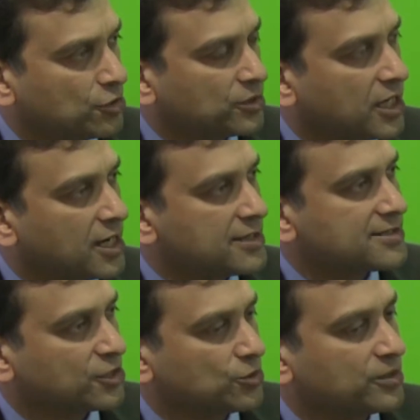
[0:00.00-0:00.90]
the highest
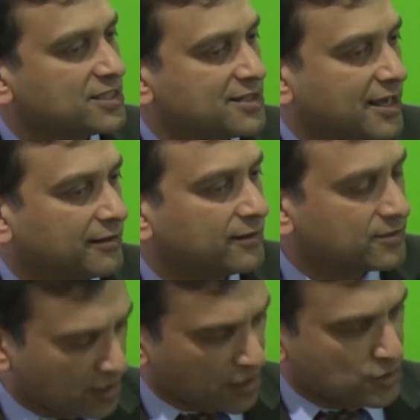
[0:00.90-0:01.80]
security
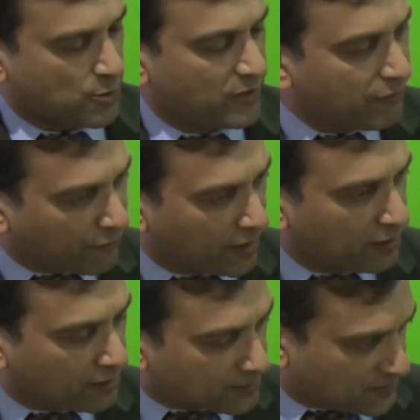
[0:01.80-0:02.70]
standards. So we
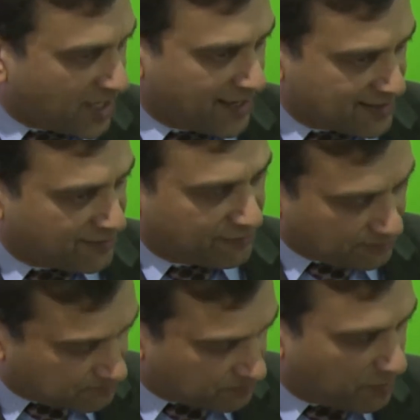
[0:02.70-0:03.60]
feel as if,
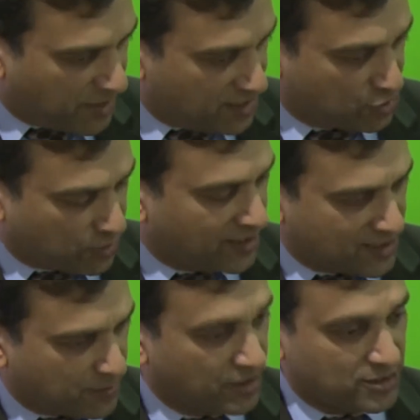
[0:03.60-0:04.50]
based on our
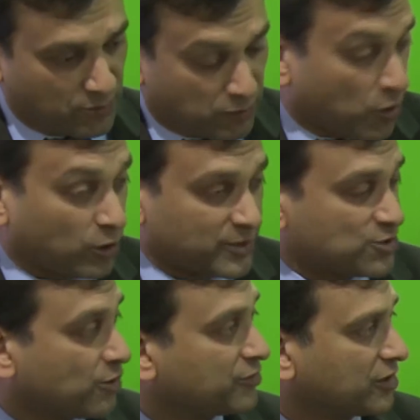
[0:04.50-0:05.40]
experience, we've always
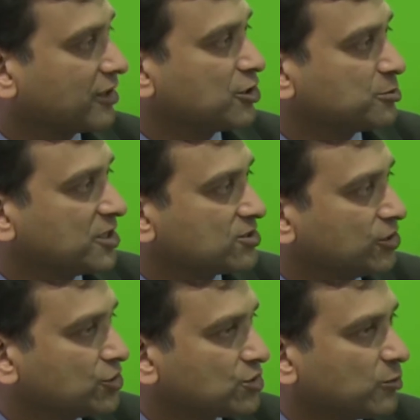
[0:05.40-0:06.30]
offered a cloud-based
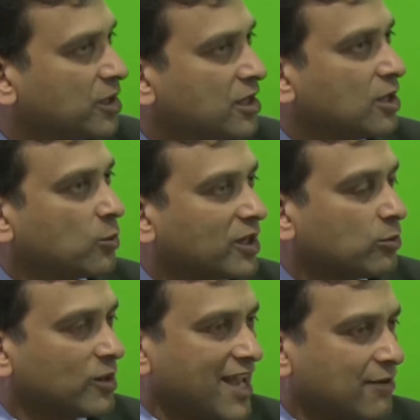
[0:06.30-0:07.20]
solution.
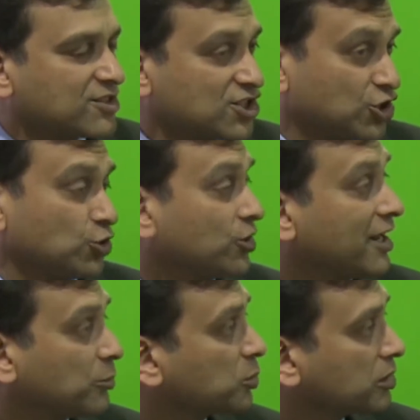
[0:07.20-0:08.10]
We have a secure
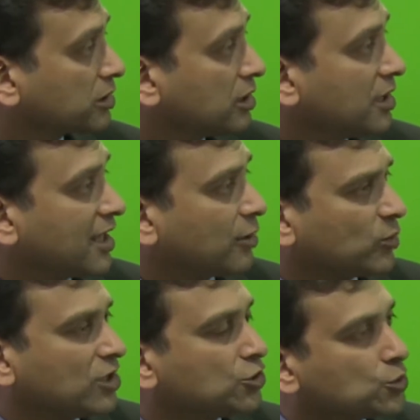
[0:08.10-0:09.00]
network, and
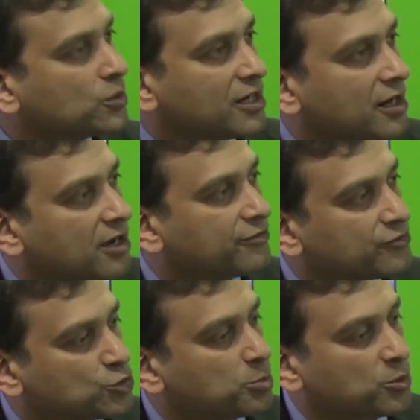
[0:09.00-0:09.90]
we do
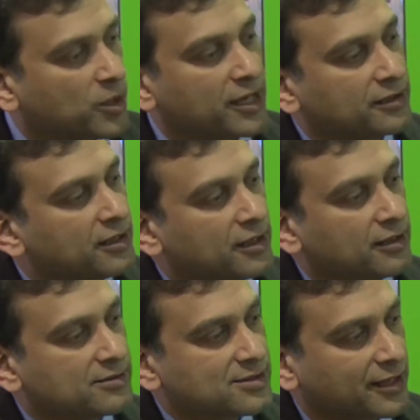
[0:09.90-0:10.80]
enough to provide
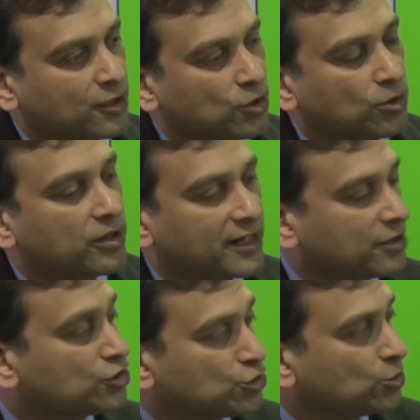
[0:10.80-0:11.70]
secure and
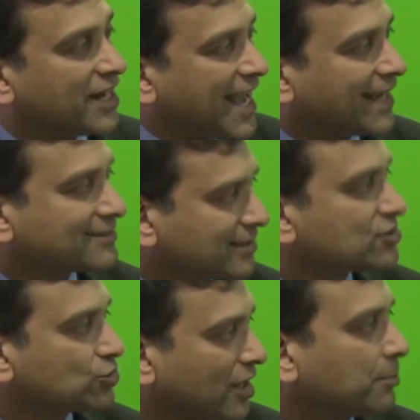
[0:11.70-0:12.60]
controlled access
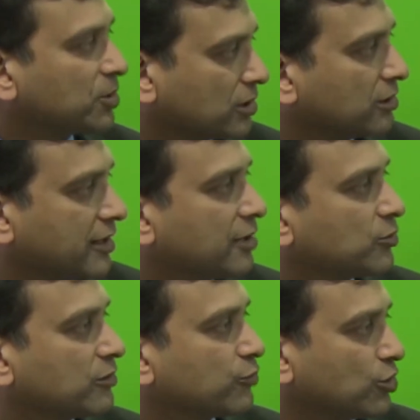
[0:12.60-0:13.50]
to that particular
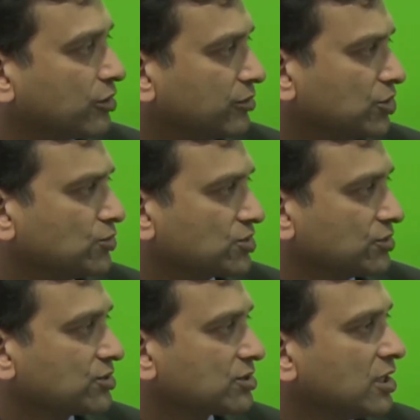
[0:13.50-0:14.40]
network for our
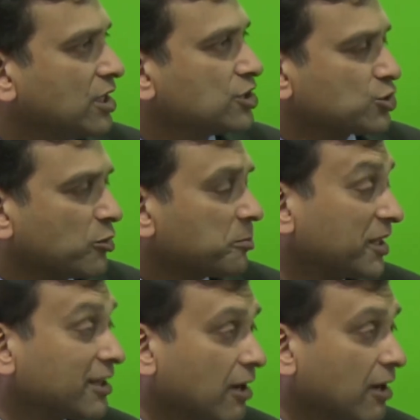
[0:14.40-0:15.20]
users. So we're pretty